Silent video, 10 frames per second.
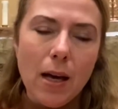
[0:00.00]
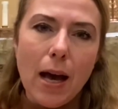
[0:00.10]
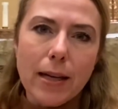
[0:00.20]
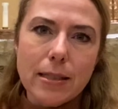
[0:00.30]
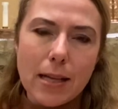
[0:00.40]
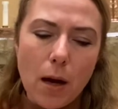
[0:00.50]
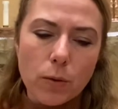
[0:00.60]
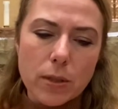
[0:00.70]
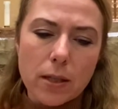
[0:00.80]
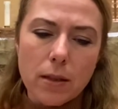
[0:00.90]
I
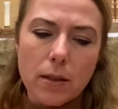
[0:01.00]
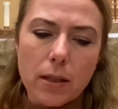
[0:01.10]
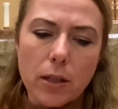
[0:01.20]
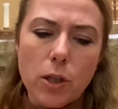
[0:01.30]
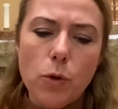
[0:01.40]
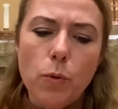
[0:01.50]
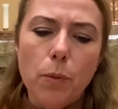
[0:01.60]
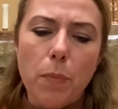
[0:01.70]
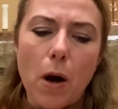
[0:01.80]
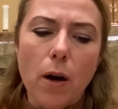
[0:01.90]
doubt that you will
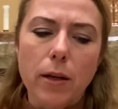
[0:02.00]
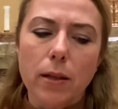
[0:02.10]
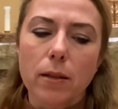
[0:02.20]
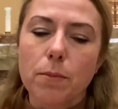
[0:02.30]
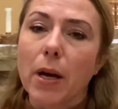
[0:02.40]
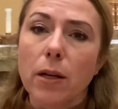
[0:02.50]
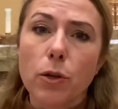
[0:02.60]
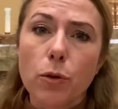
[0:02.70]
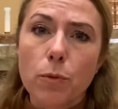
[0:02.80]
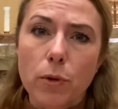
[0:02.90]
pardon my
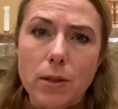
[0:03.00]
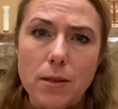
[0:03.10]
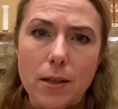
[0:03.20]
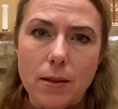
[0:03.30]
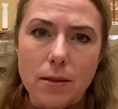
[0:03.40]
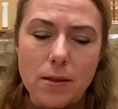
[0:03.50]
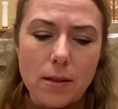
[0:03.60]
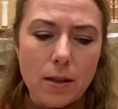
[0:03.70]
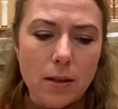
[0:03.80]
numerous sins.